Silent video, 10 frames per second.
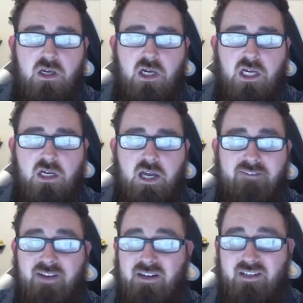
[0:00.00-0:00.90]
I
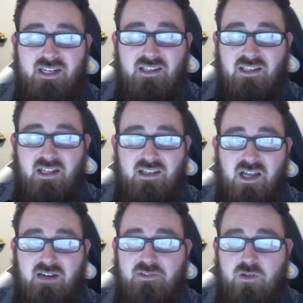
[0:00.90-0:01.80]
found out that a
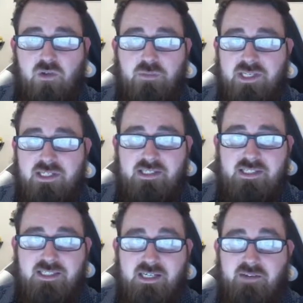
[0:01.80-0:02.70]
lot of local
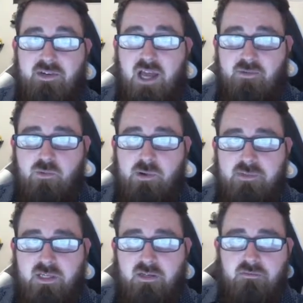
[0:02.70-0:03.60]
businesses didn't even have a
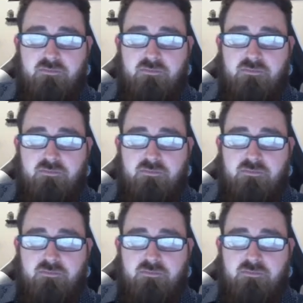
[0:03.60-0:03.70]
website.